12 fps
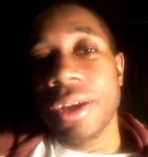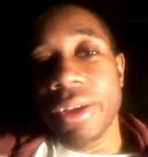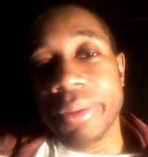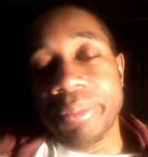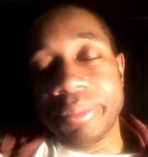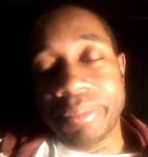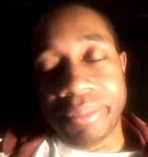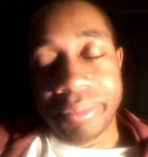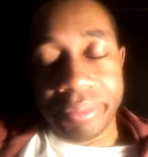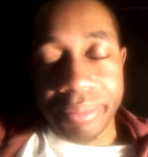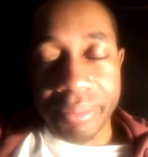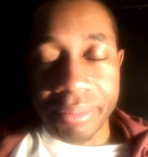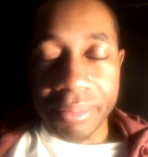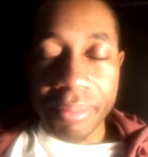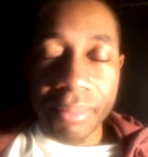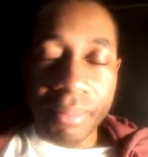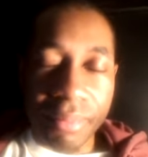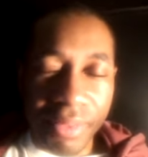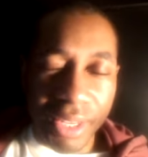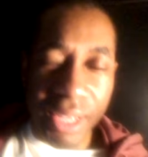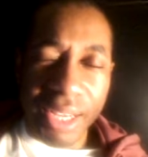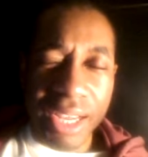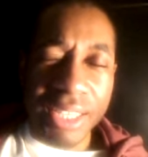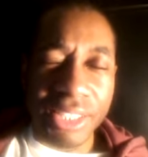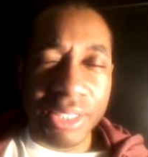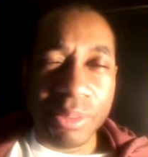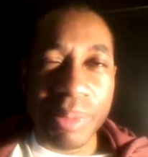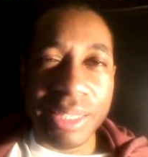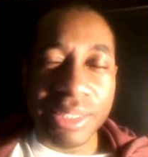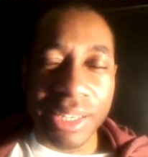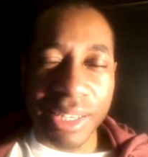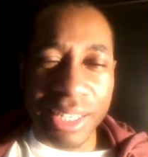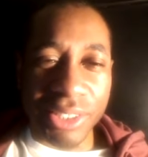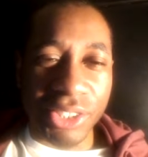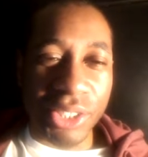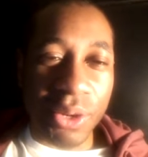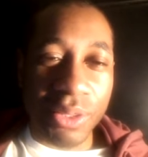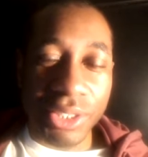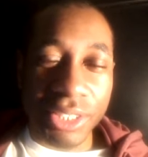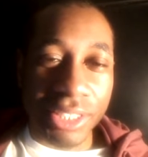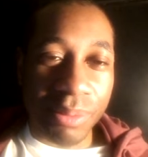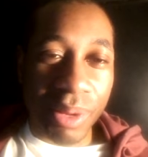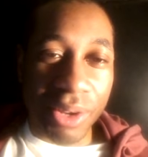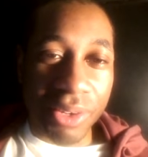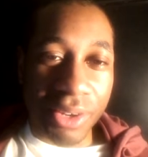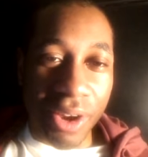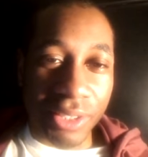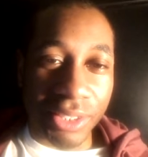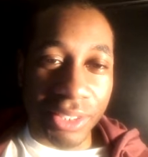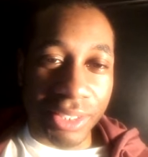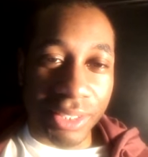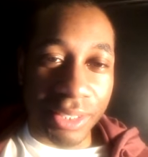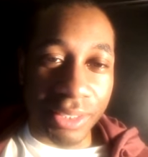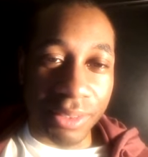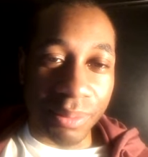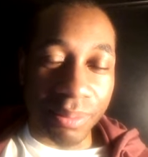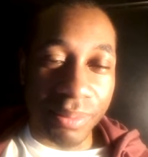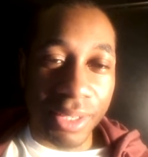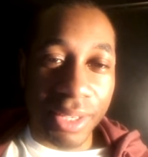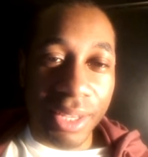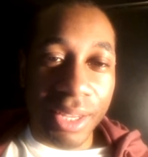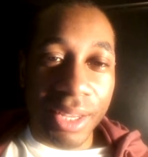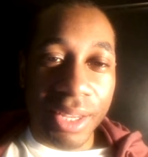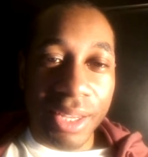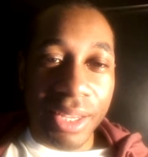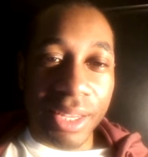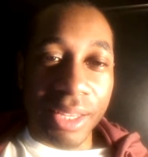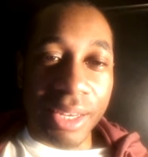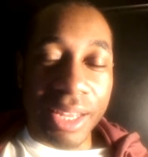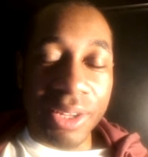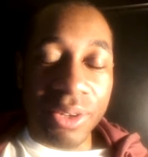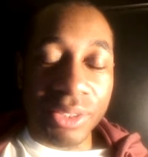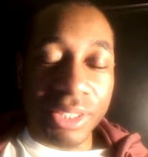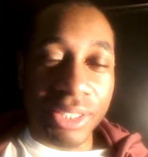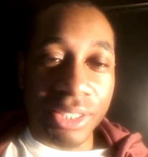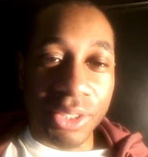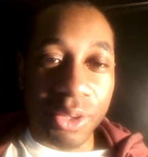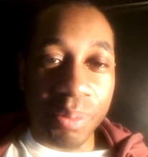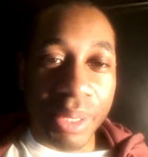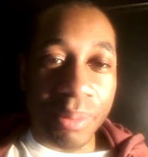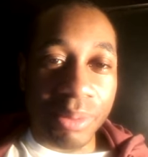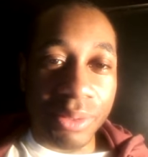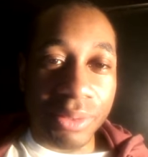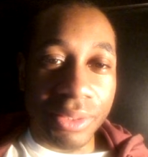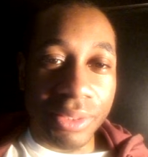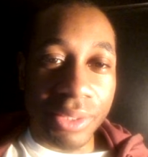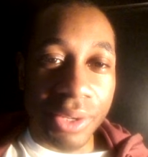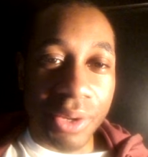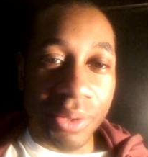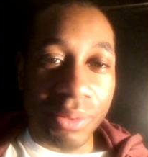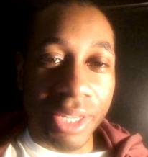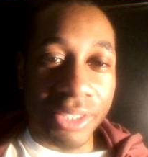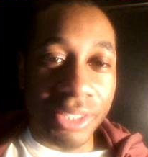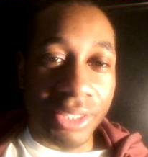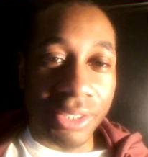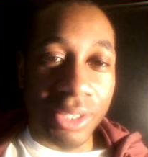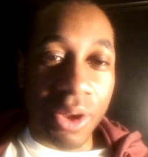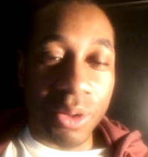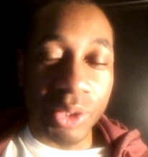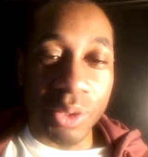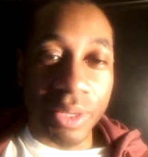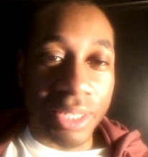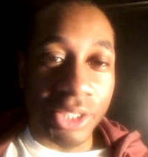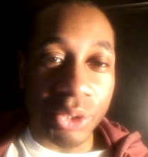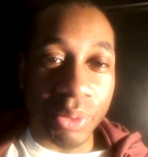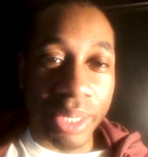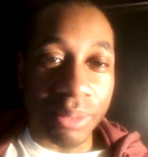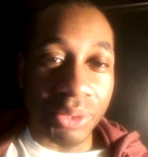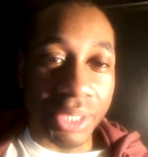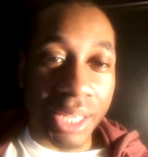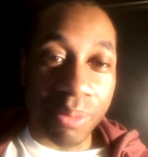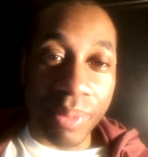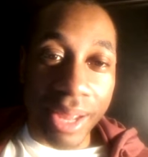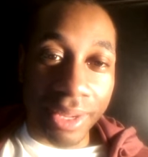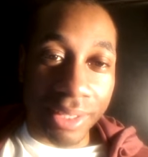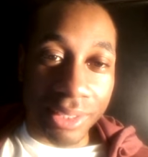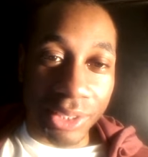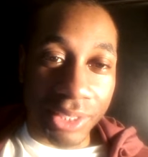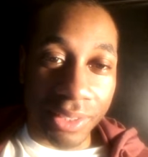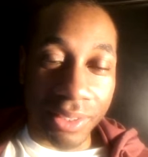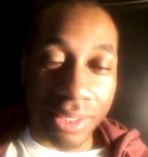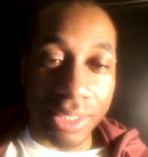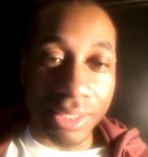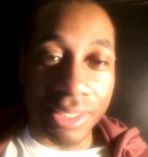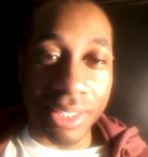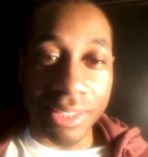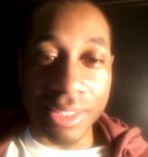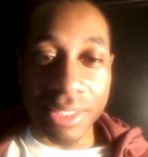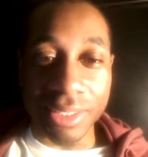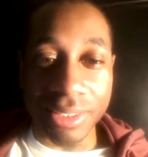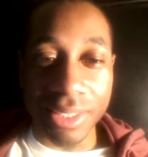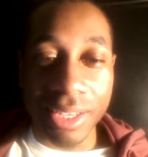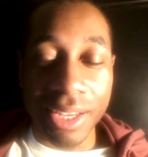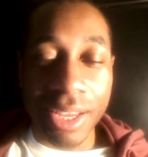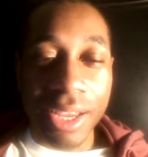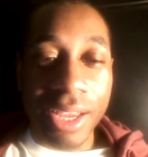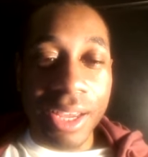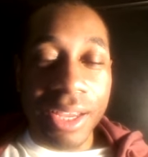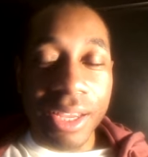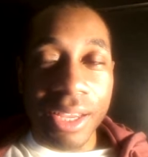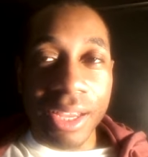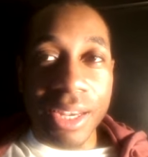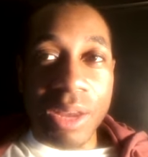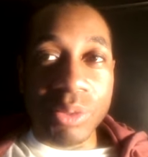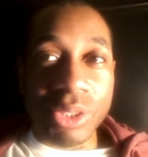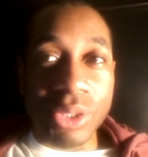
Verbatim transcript: um, and she was basically like the show is just about narcissism and egotistical people, you know, that just go to the extremes to get back at each other and this, that, and this. And they was